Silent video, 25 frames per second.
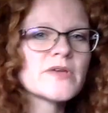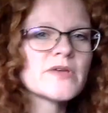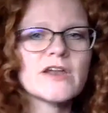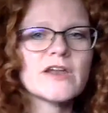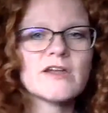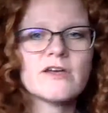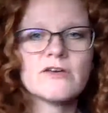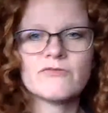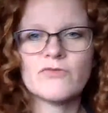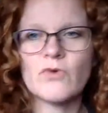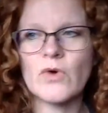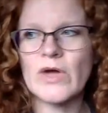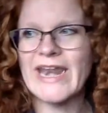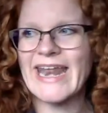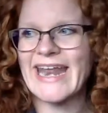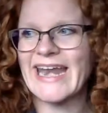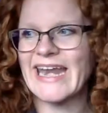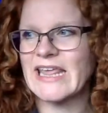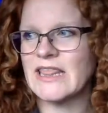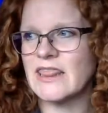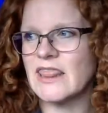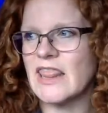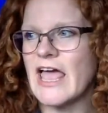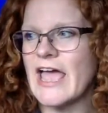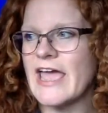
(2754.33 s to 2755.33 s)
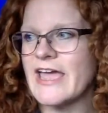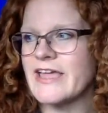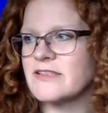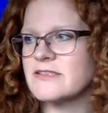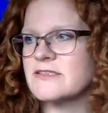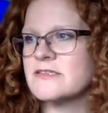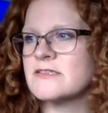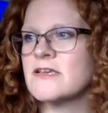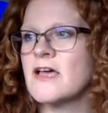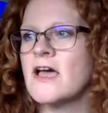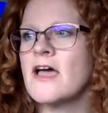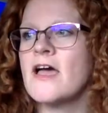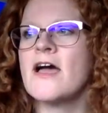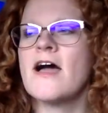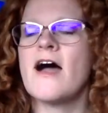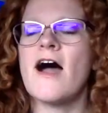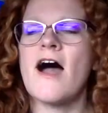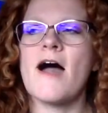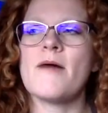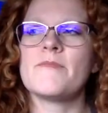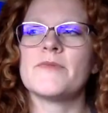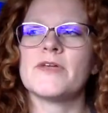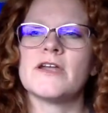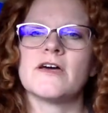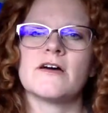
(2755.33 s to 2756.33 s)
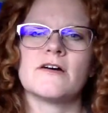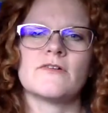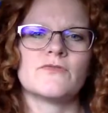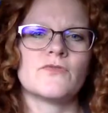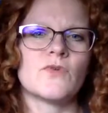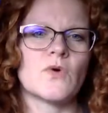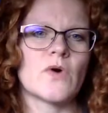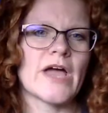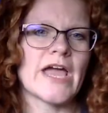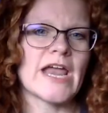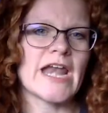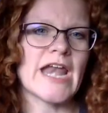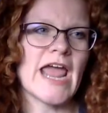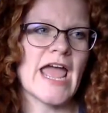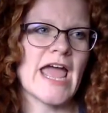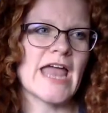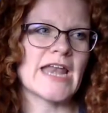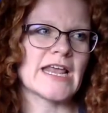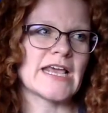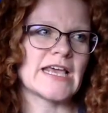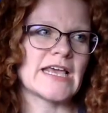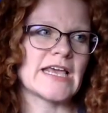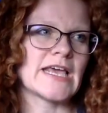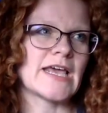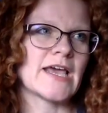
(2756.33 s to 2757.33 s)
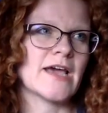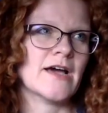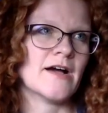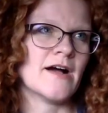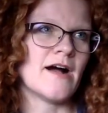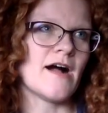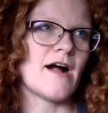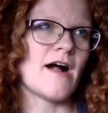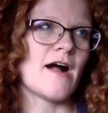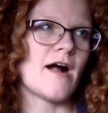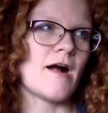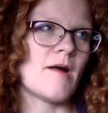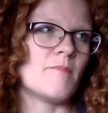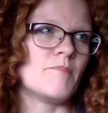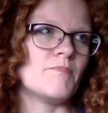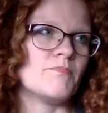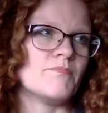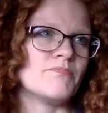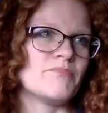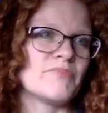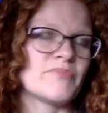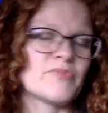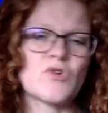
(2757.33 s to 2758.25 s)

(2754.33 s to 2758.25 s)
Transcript: going to avoid any lights. I'm going to avoid any um,